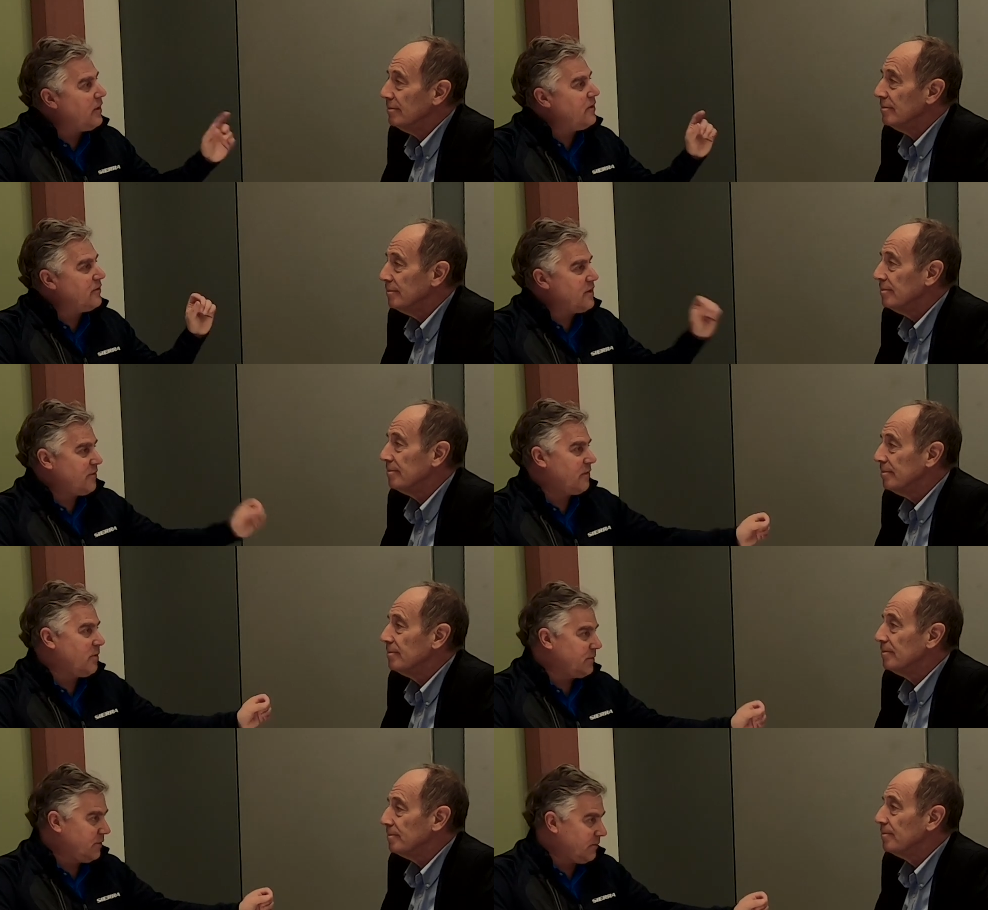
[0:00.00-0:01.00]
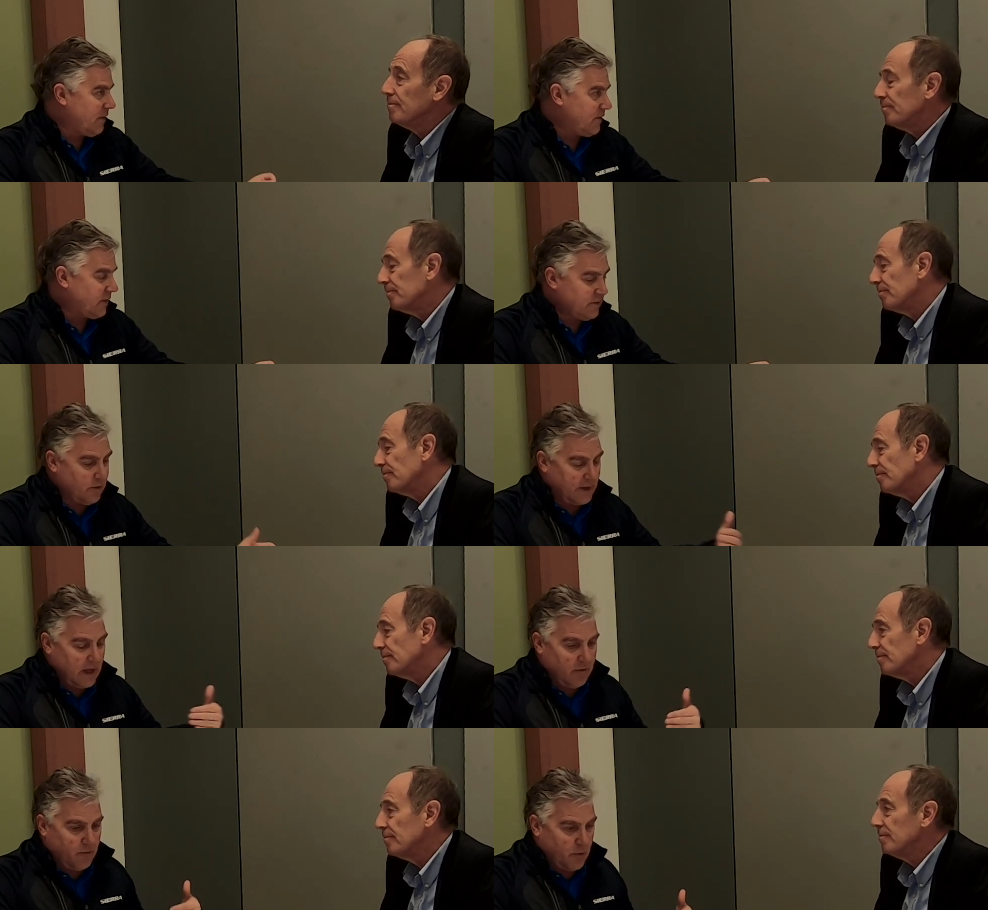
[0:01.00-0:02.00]
Speaker 1: th and there's nothing wrong with doing the right thing. You know, in
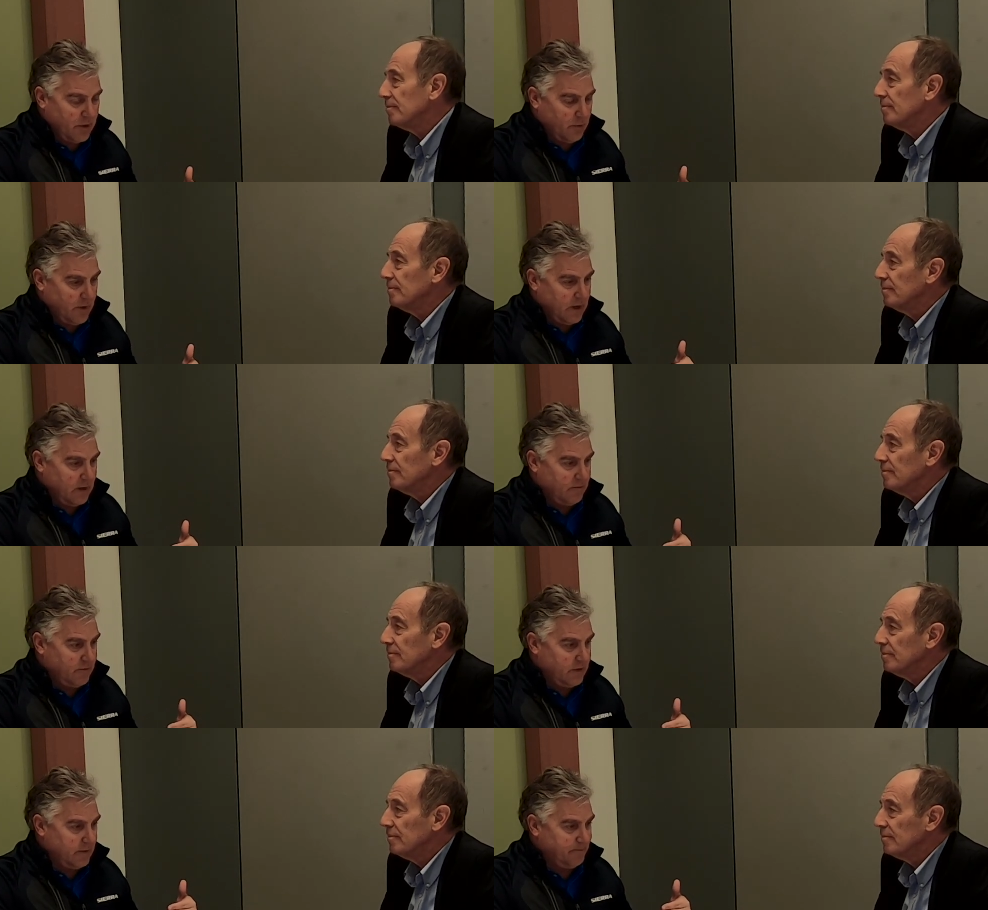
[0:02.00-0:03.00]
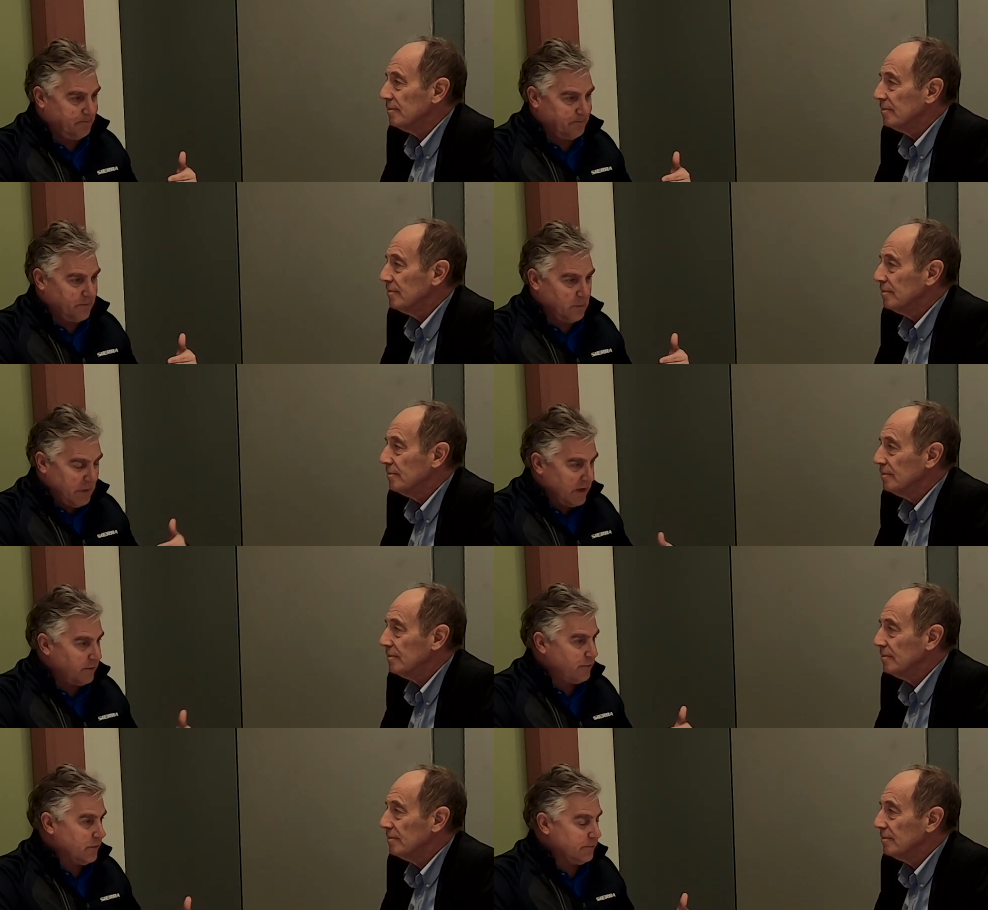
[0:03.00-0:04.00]
California, we have um,
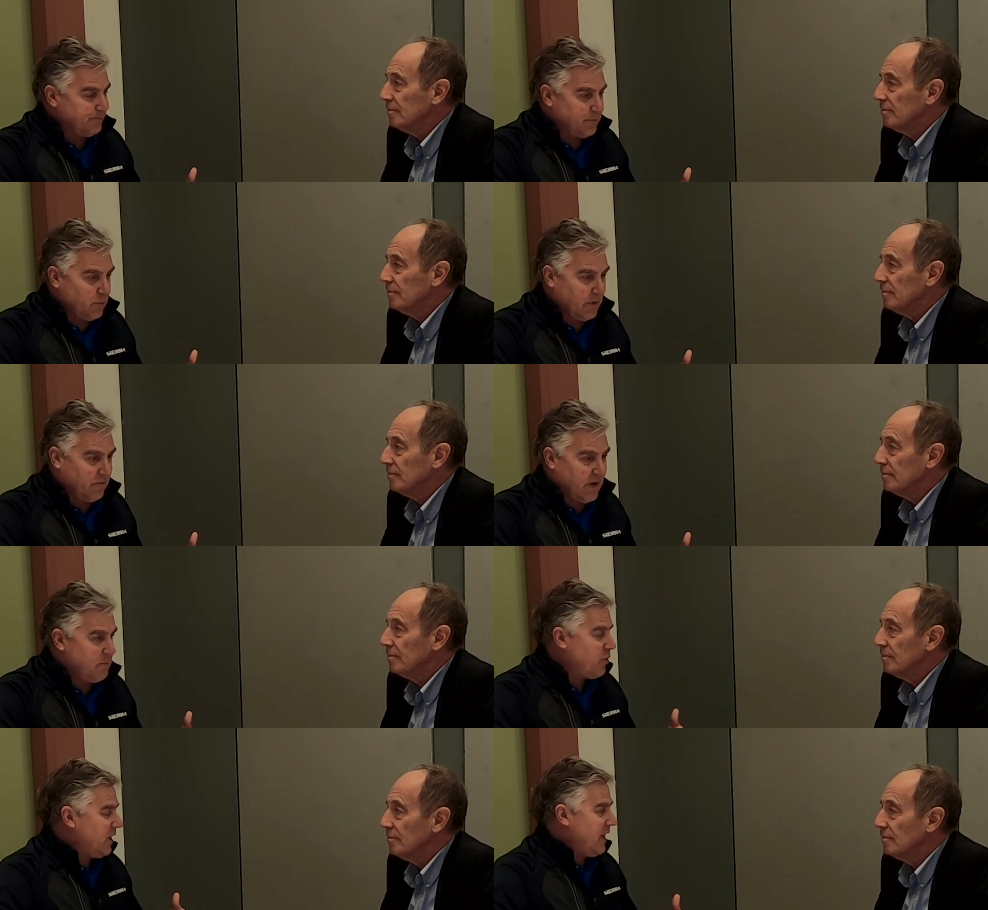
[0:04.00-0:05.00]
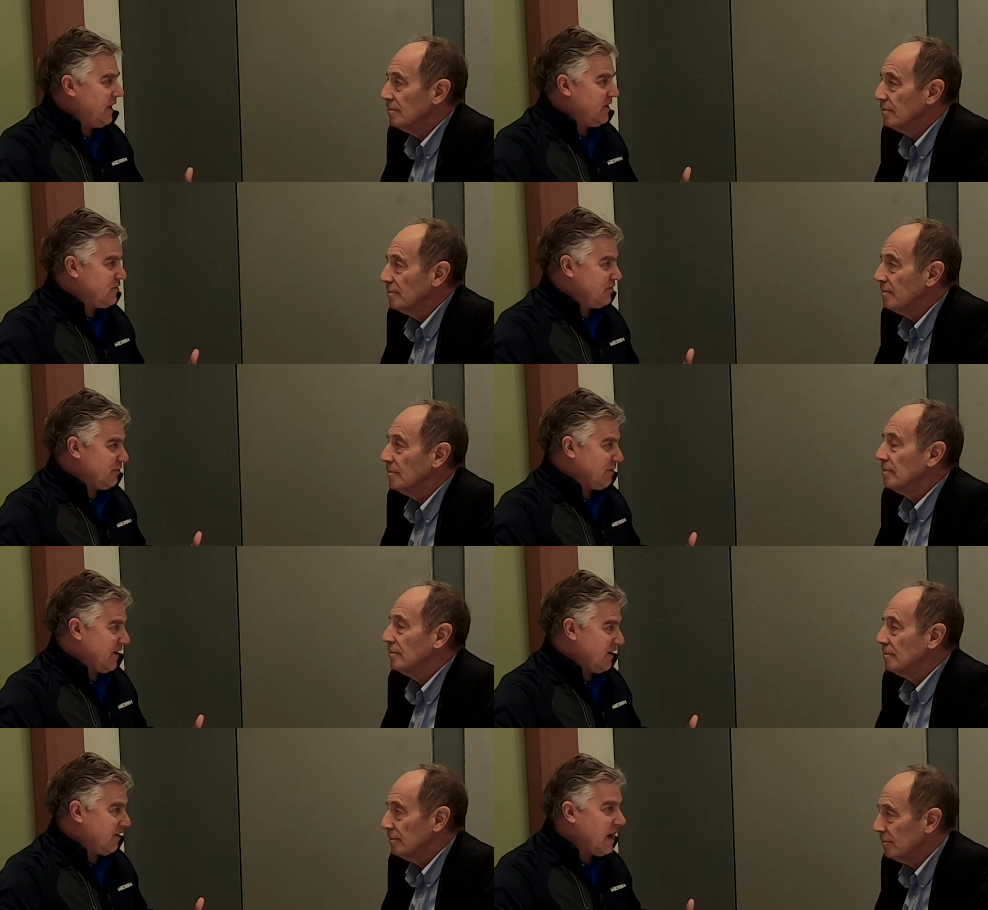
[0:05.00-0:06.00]
Bakersfield. We have five point eight inches of
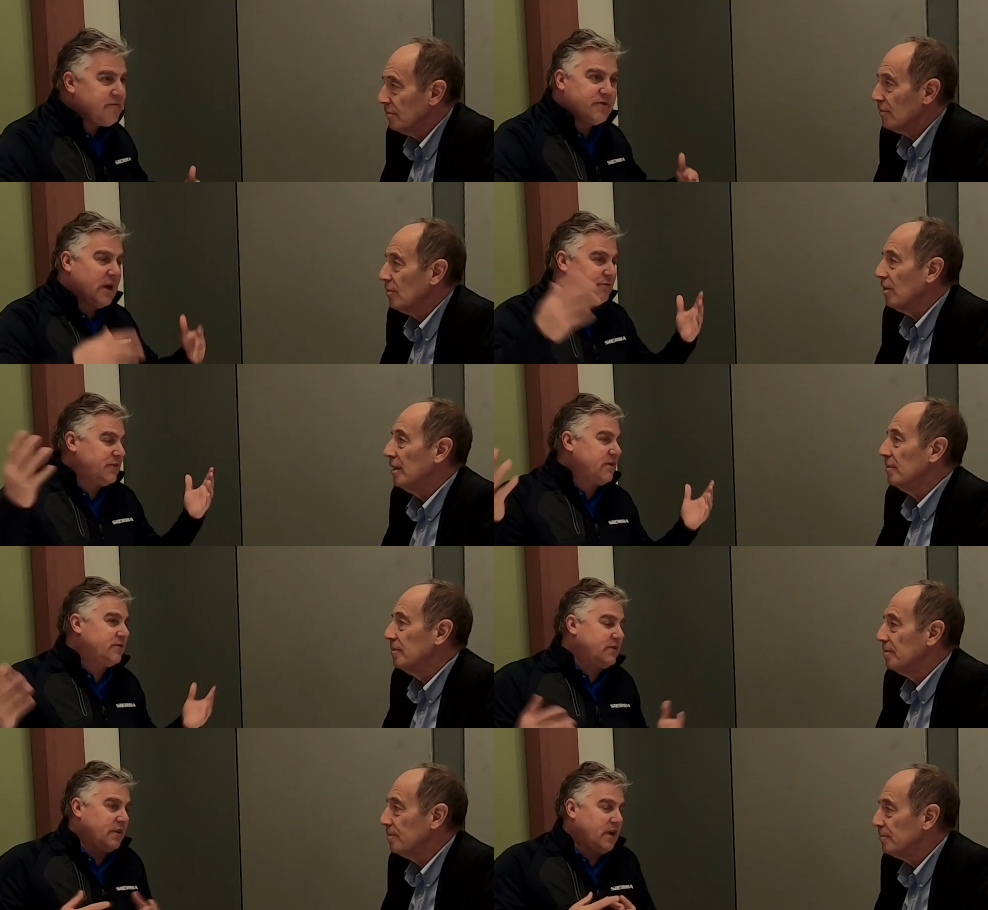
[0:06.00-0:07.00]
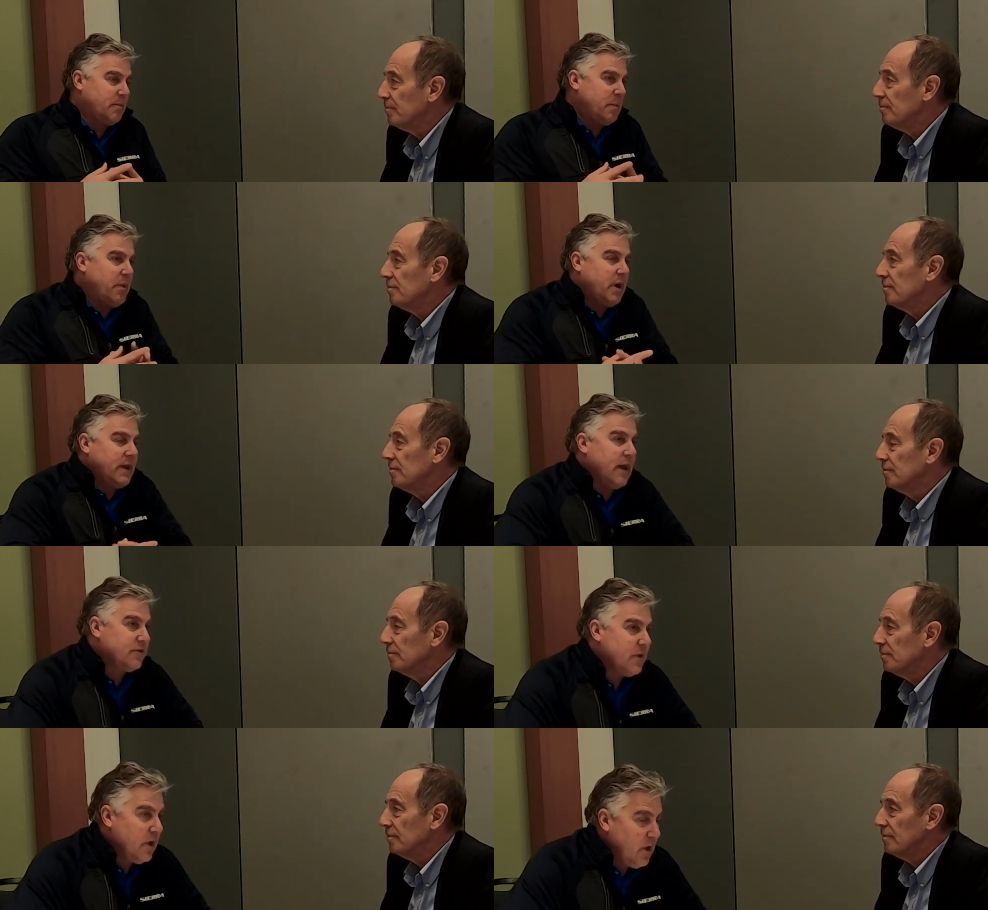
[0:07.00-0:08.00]
rain a year. Now, I've, I've right. said this in a lot of my
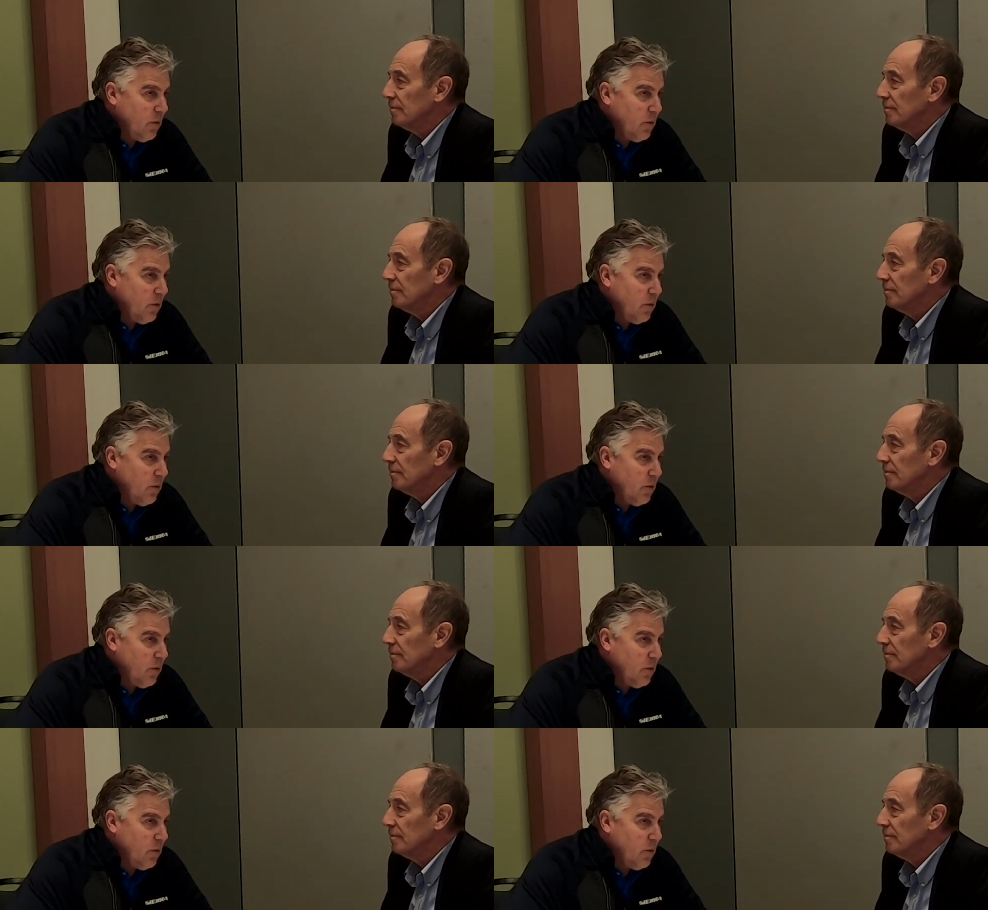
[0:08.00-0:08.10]
podcasts.